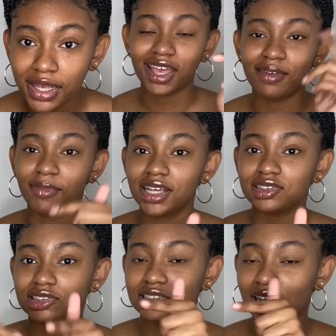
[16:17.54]
And make
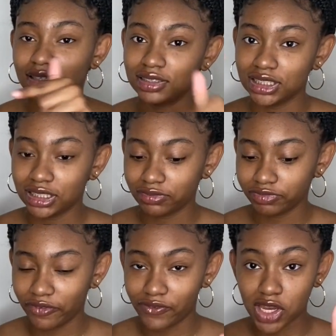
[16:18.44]
sure y'all leave
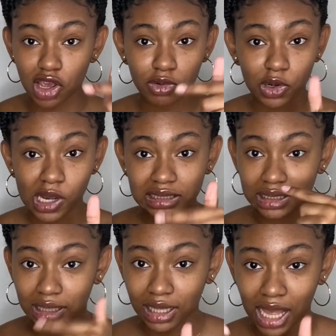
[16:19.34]
video requests
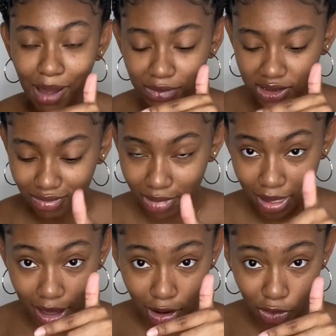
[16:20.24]
in the comments
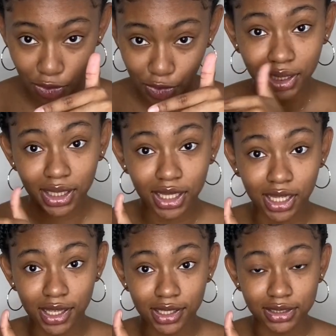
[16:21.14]
below
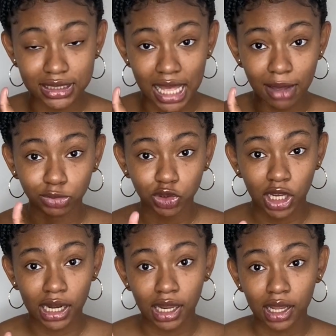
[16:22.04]
because I'm
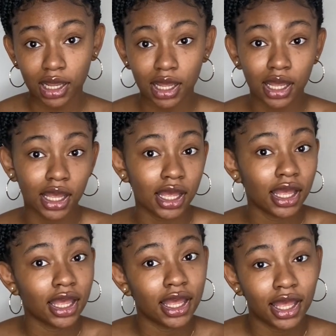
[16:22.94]
trying
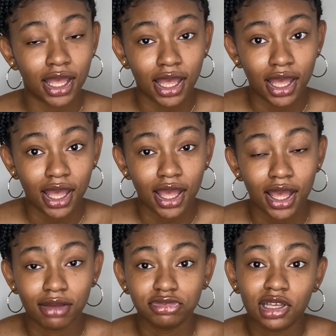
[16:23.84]
to
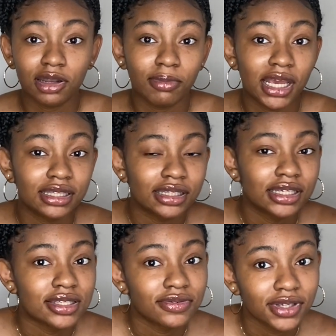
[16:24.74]
trying to make
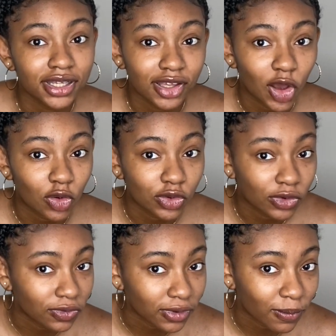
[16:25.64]
these videos, you
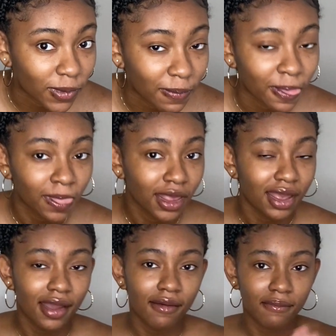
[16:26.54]
feel me?
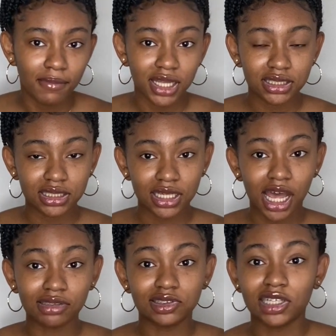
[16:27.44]
But yeah,
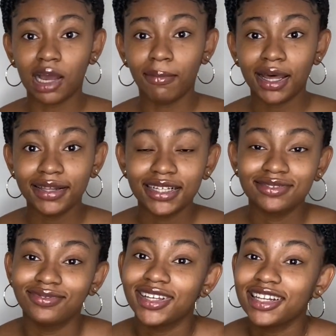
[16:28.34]
I'll see you all my next
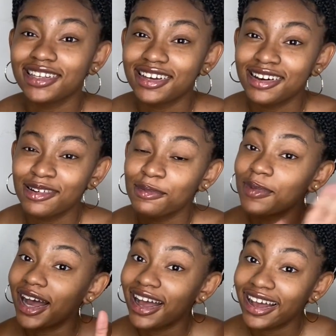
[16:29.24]
video.
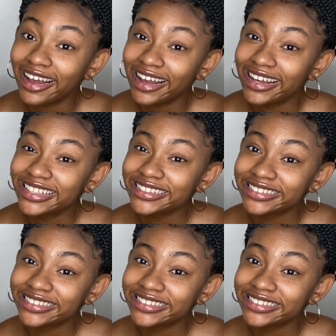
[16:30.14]
Bye.